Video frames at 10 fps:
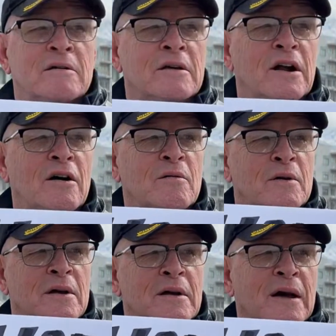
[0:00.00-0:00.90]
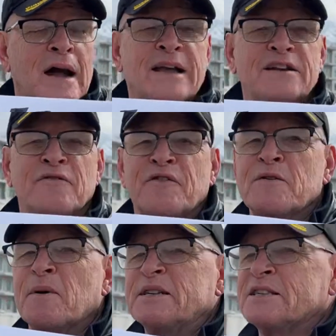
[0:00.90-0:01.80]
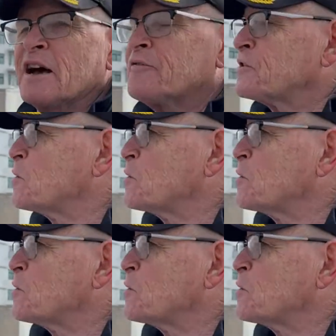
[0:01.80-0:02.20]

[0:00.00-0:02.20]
You know, I can defend myself.